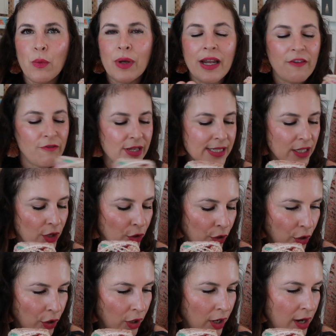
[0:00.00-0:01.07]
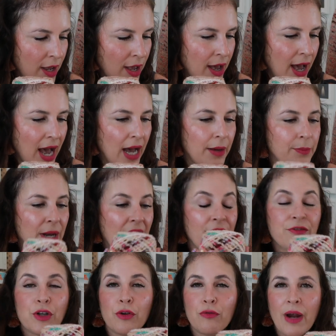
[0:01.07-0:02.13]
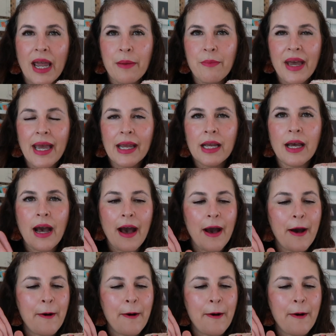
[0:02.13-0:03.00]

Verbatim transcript: when I visit her after Rhinebeck,